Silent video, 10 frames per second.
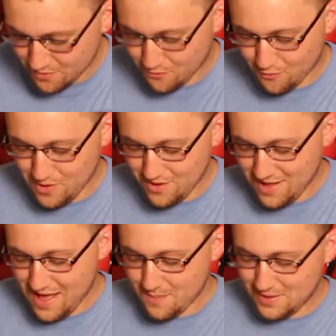real
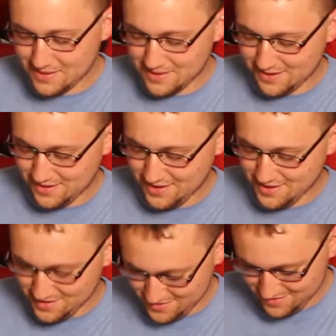happy that this is
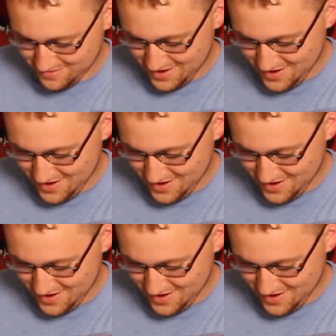here right